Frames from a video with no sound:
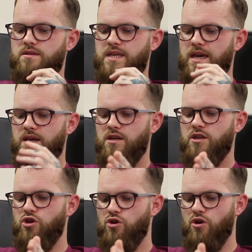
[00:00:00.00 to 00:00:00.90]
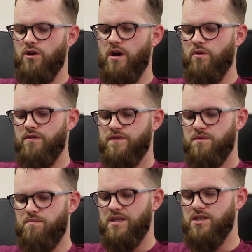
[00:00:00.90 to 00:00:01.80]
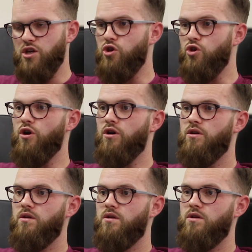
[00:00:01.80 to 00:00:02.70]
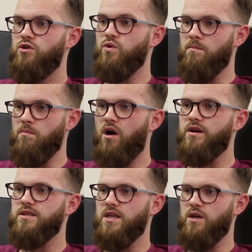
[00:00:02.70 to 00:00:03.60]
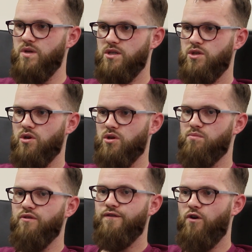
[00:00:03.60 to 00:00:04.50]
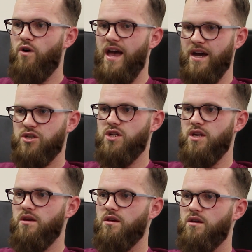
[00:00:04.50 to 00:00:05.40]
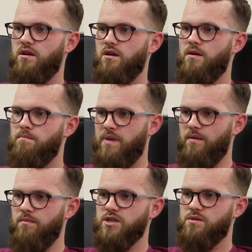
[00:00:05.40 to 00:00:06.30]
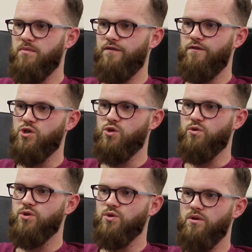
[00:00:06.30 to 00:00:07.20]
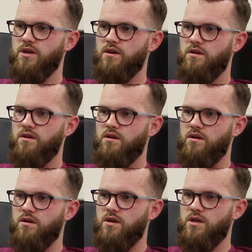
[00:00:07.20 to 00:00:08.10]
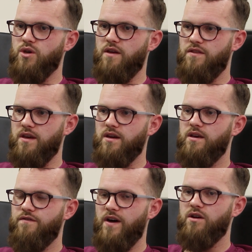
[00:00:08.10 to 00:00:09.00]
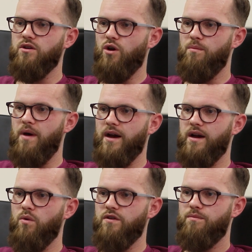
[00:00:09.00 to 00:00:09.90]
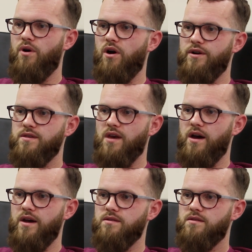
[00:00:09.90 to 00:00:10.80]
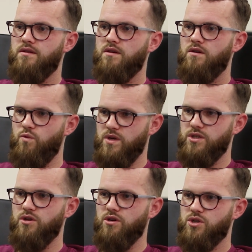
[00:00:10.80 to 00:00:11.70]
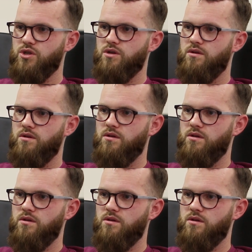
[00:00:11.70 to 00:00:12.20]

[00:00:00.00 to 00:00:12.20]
taken a year, I would have spent a year doing marketing research before I actually published my first short story. So I think if I could go back, I would have prioritized research,